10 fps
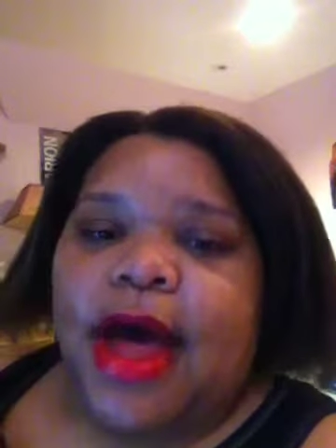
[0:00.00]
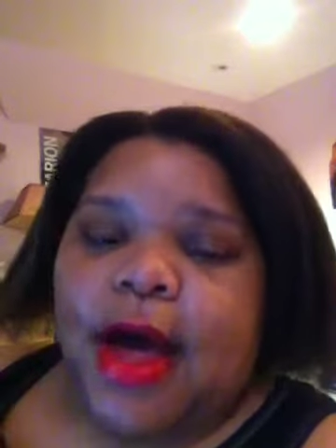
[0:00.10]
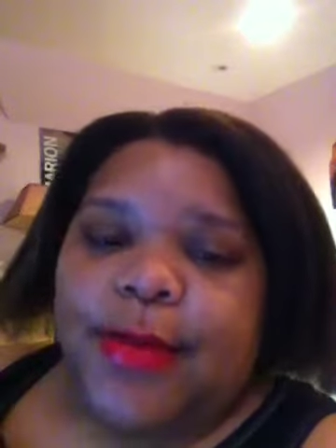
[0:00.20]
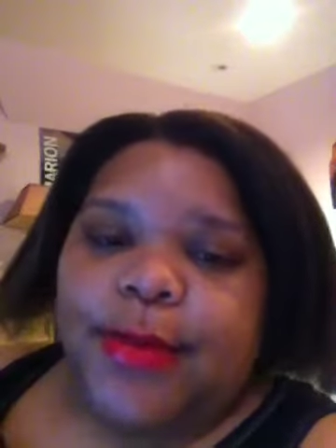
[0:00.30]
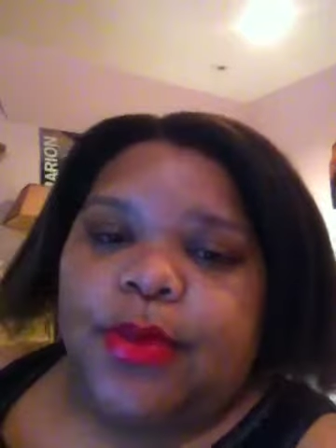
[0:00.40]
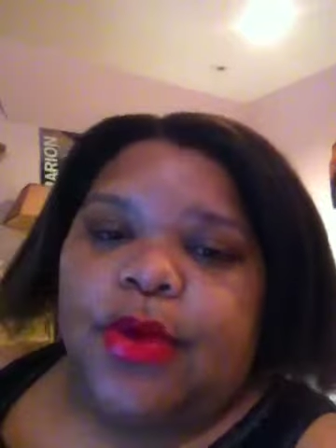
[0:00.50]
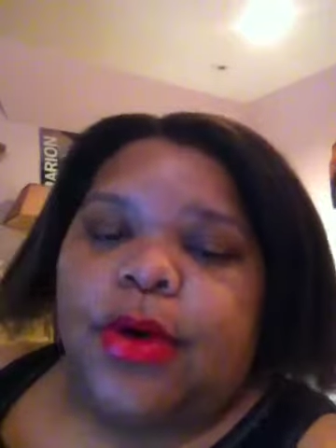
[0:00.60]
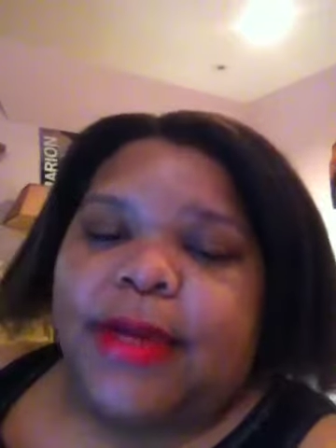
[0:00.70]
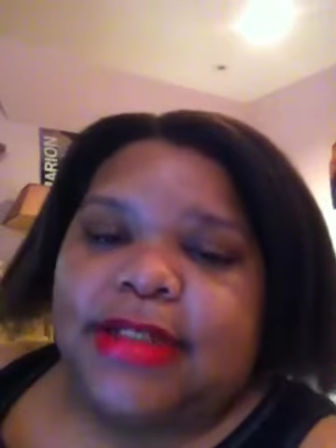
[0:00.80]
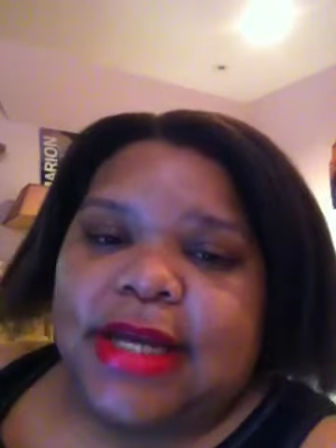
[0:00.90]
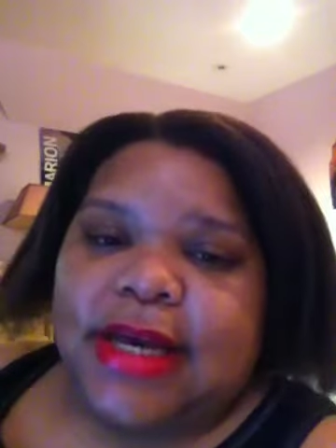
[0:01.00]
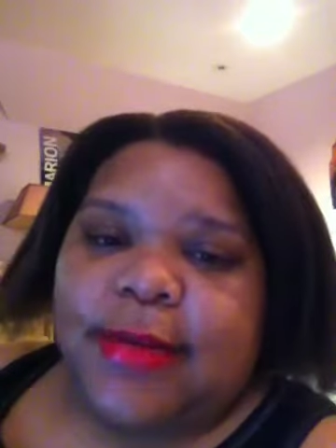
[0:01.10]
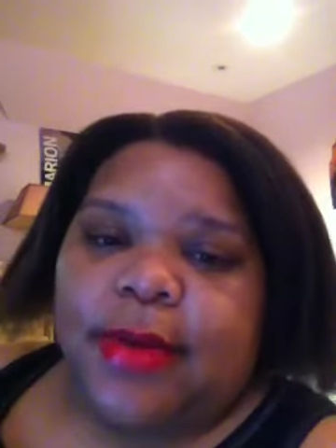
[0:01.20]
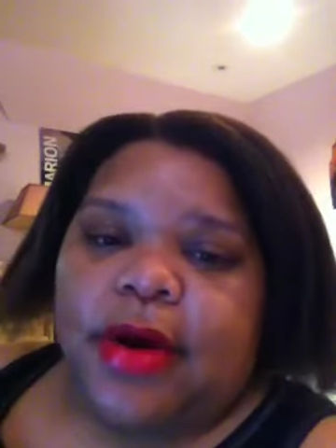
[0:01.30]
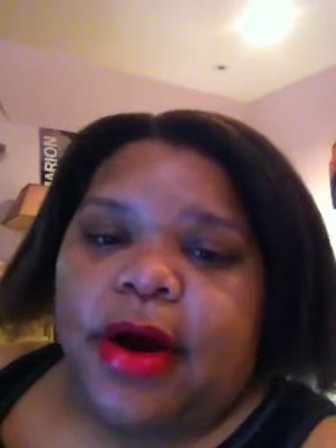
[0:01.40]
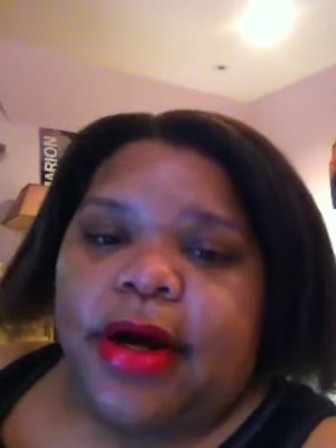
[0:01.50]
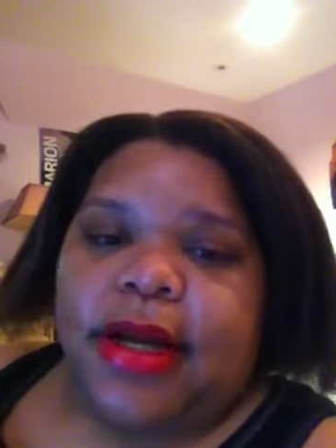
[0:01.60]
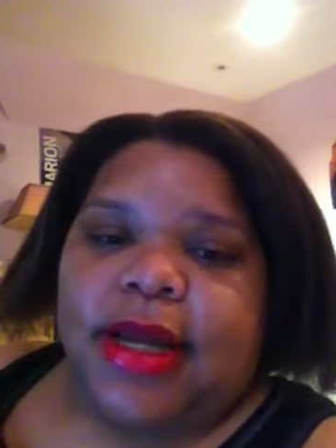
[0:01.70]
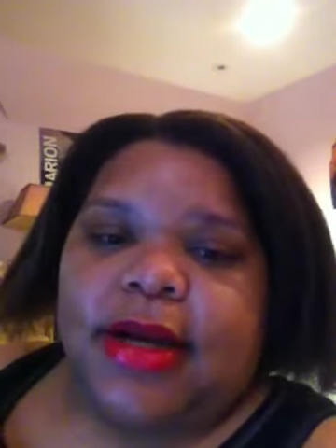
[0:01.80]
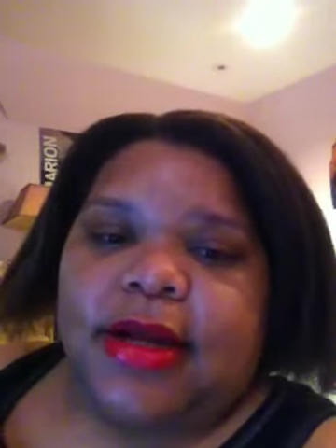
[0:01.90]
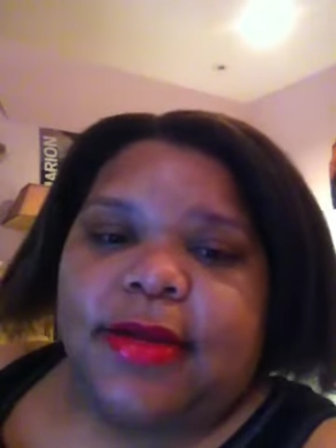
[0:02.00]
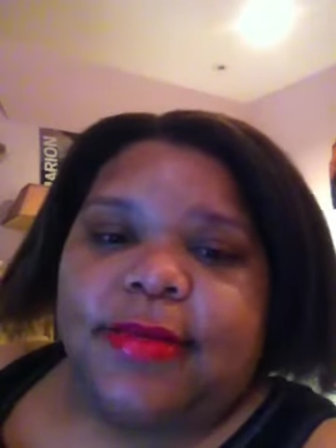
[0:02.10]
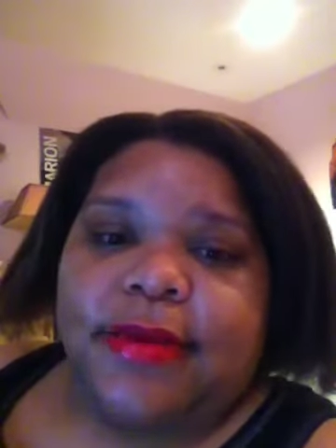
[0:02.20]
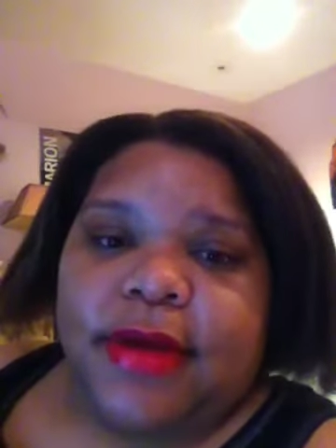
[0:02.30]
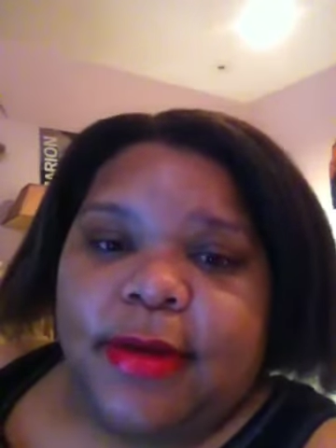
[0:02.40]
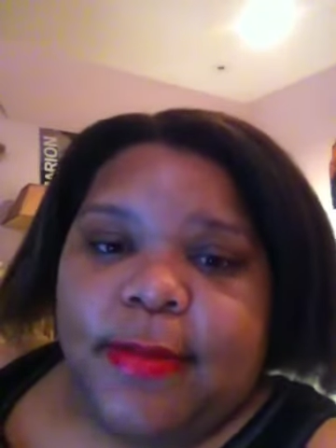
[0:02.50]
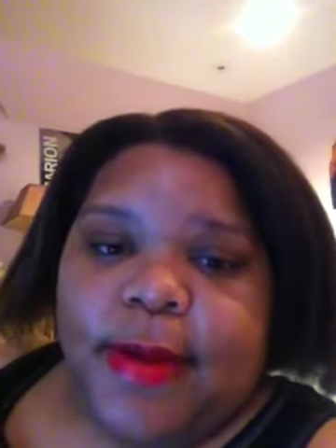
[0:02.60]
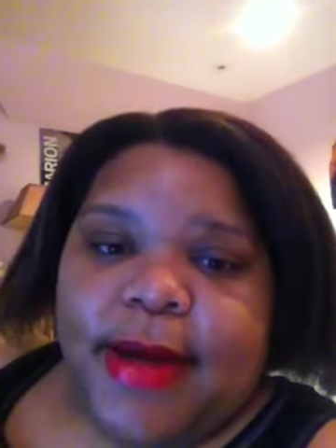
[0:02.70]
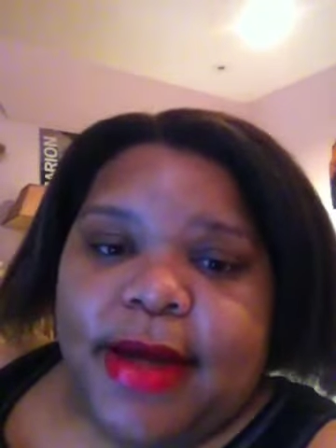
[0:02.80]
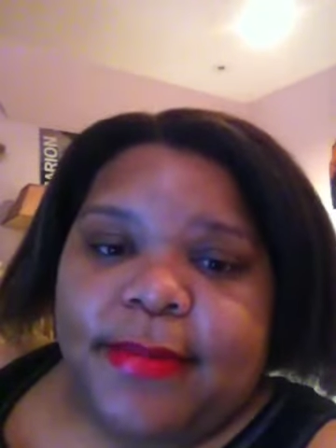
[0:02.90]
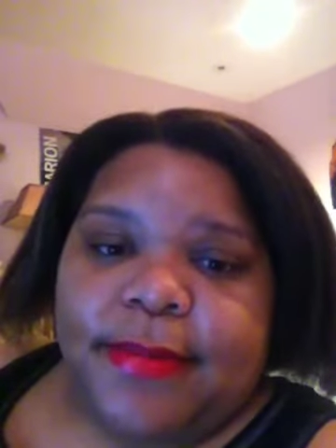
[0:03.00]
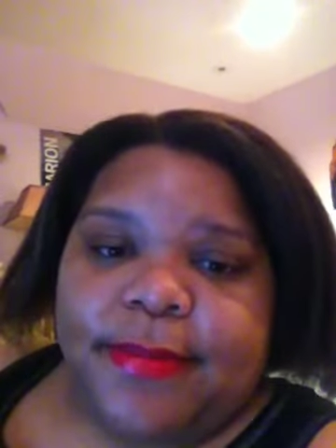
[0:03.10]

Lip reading: I'll be more on my second part. And bye-bye.